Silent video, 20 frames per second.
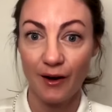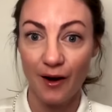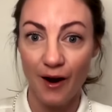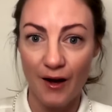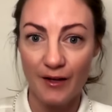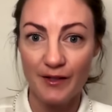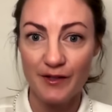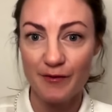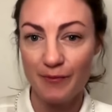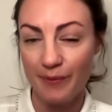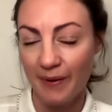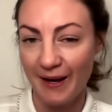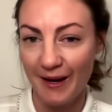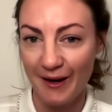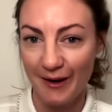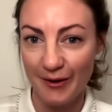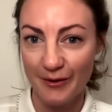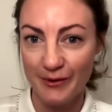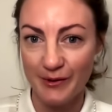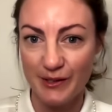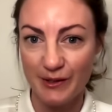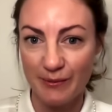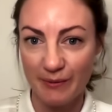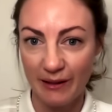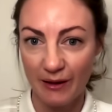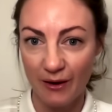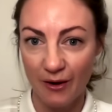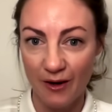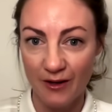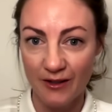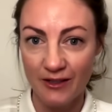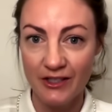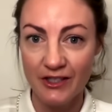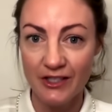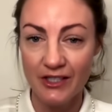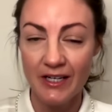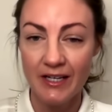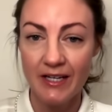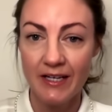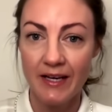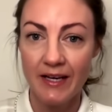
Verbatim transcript: lots of payloads to be launched,